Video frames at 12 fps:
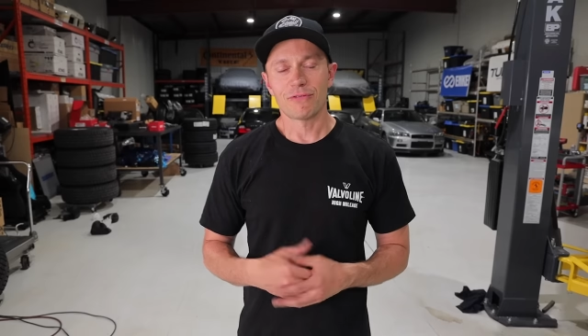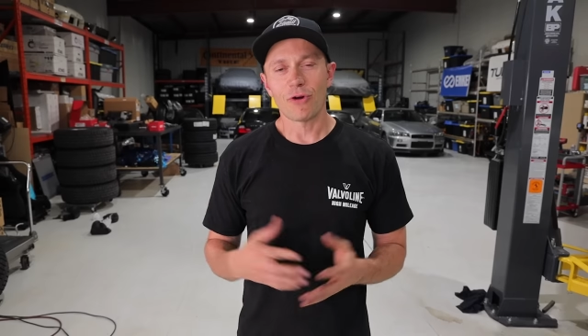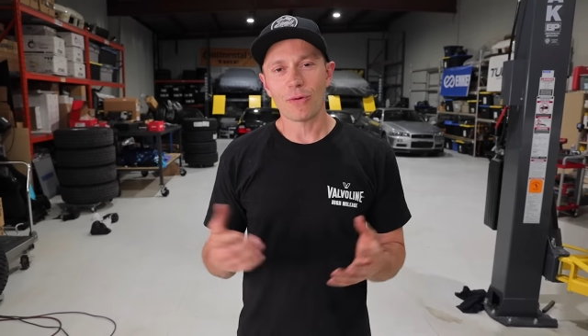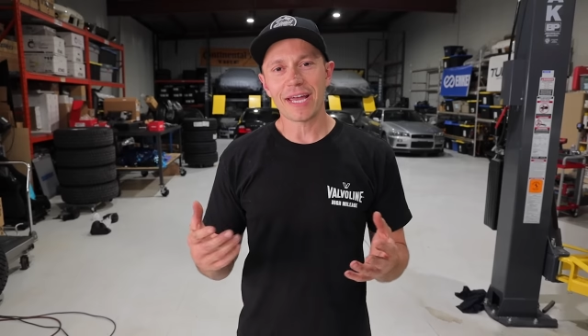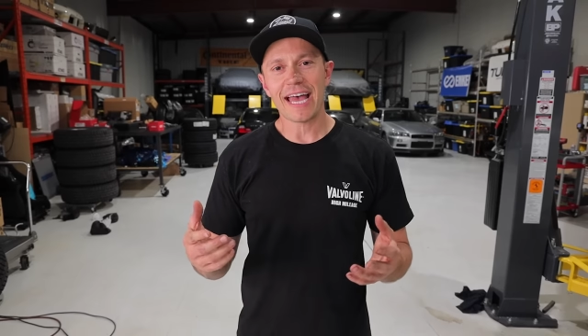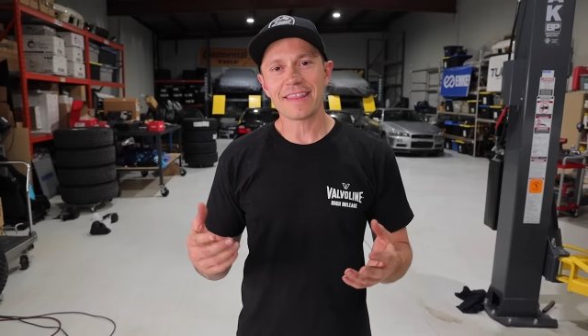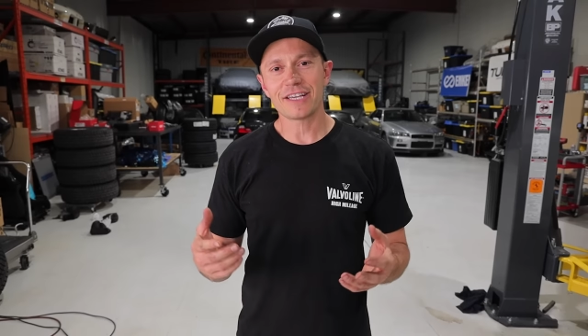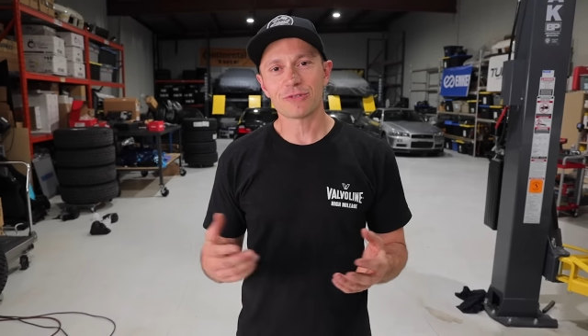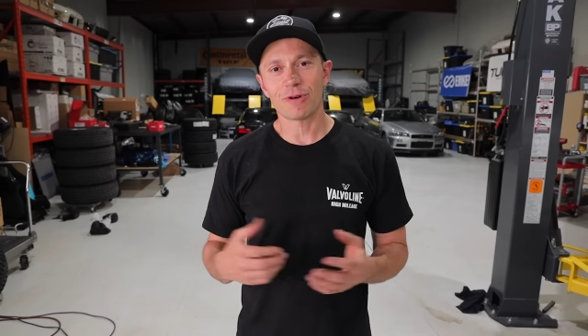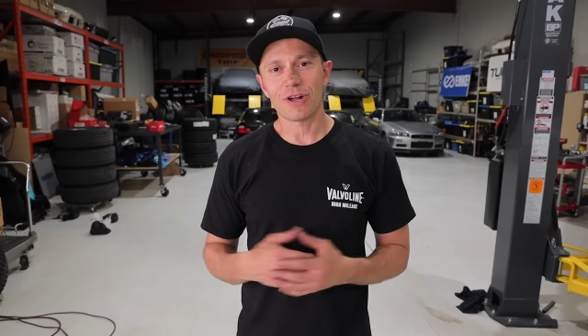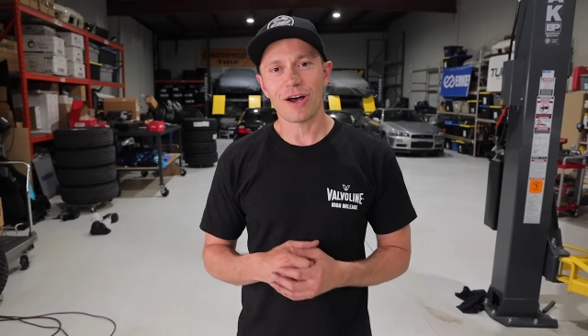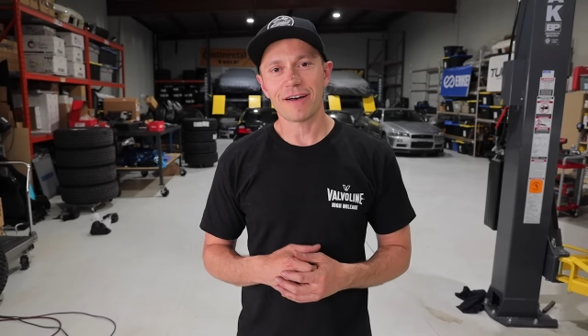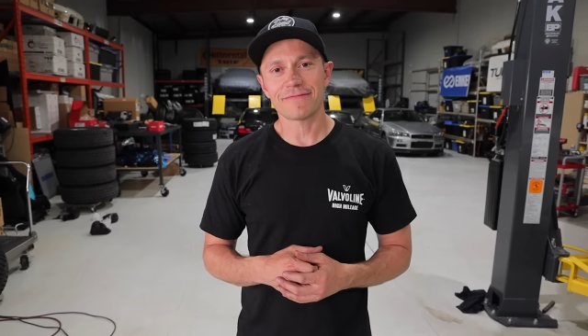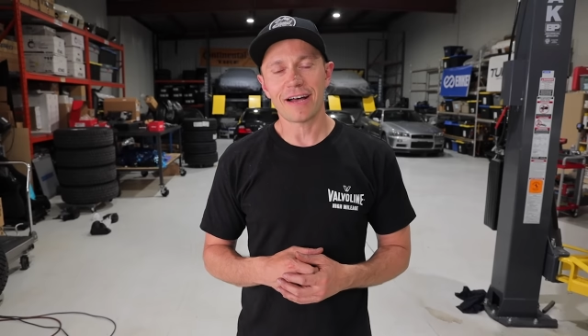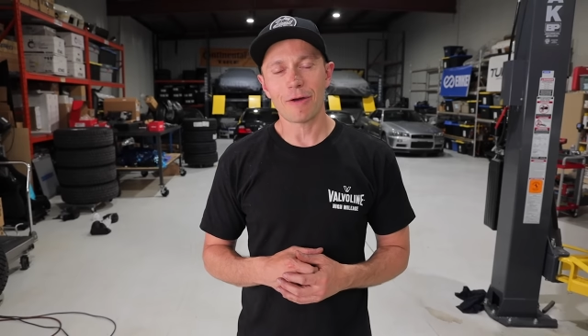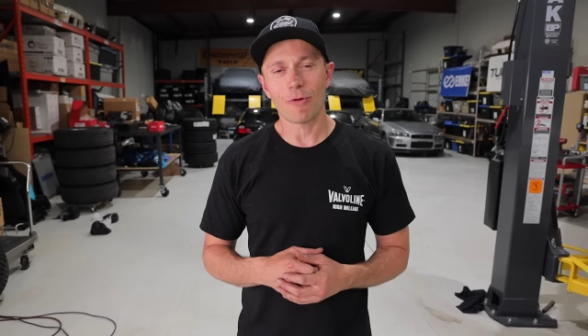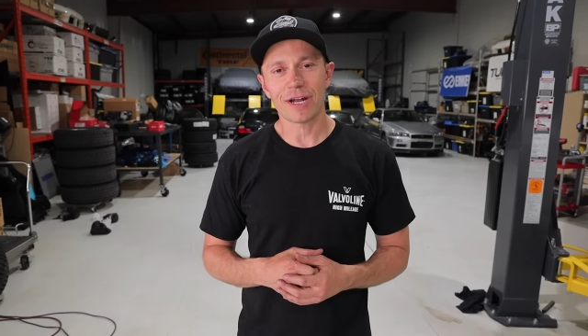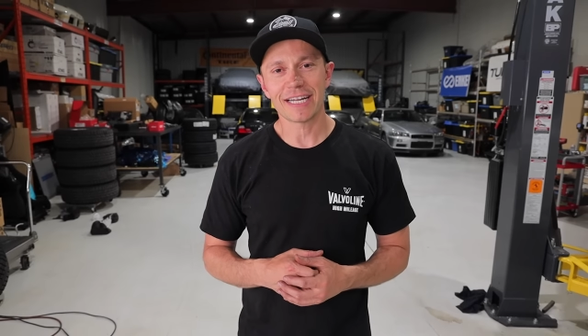Before we end this one off,
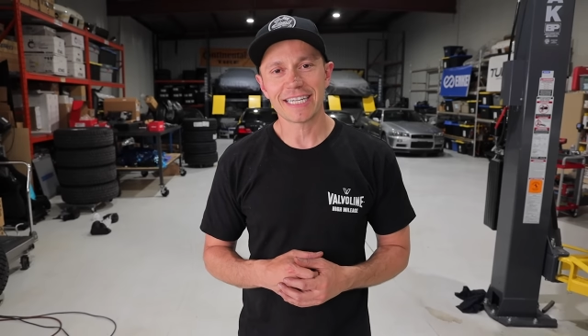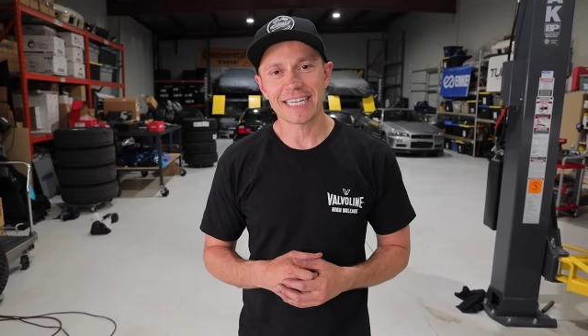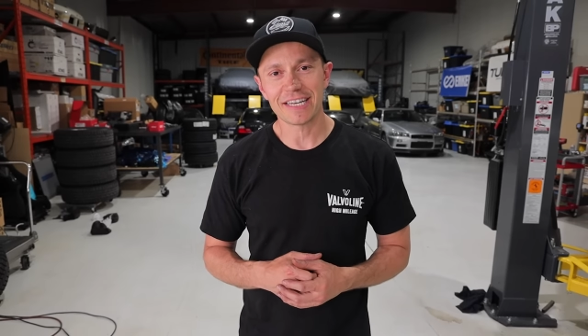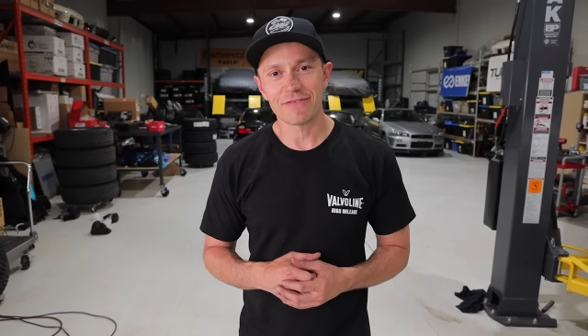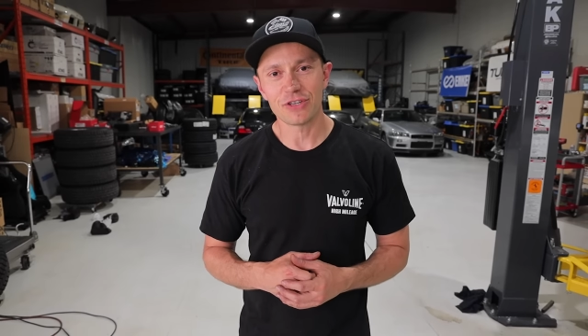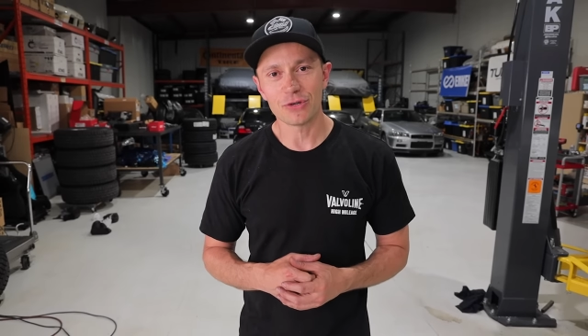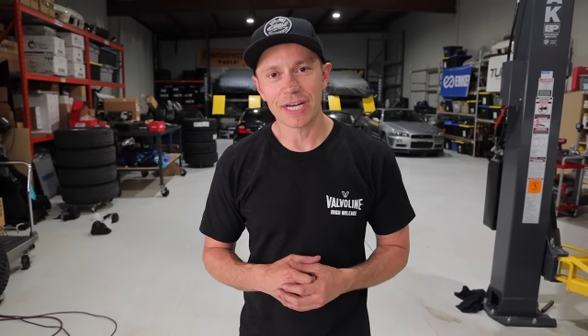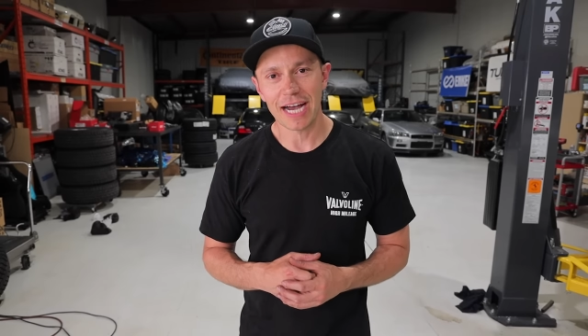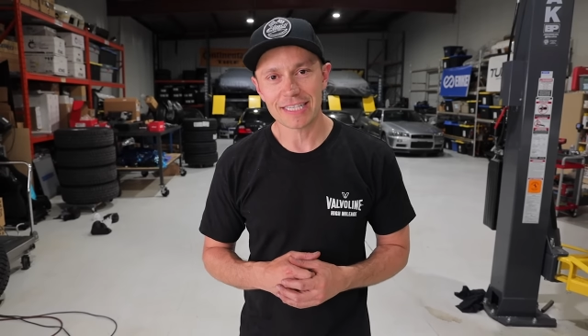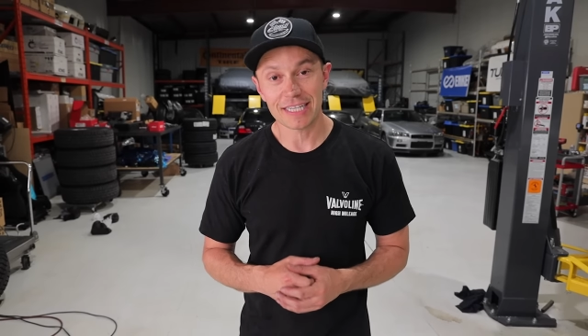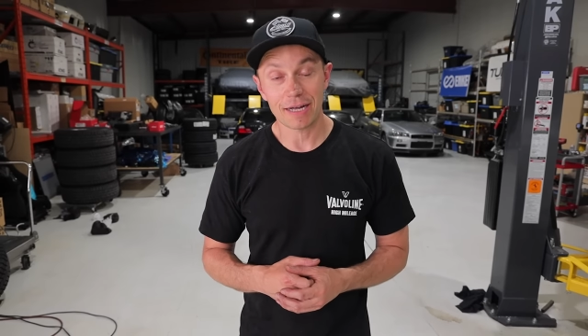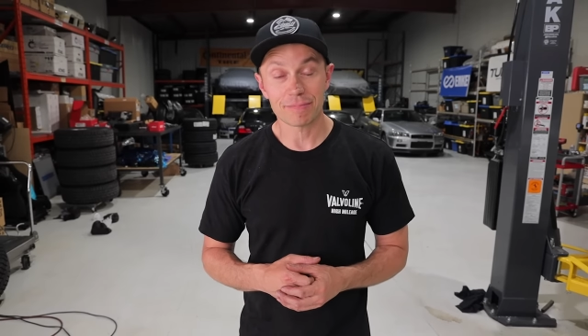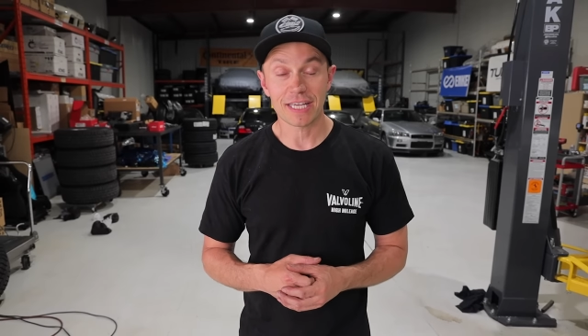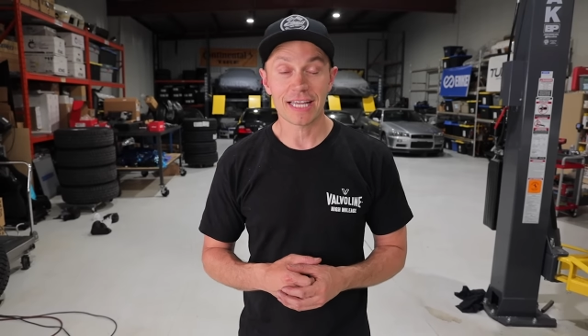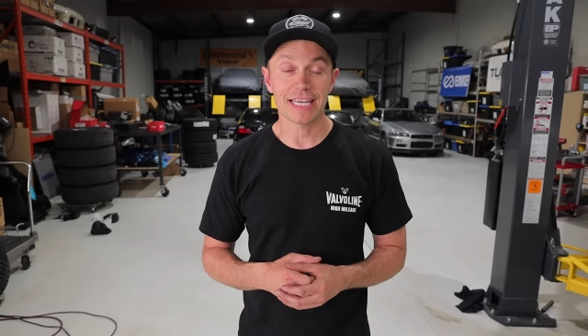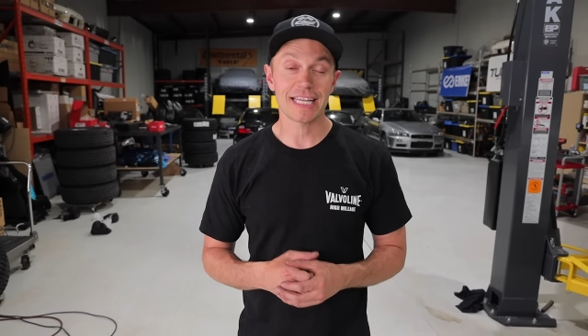I wanted to give you guys an update.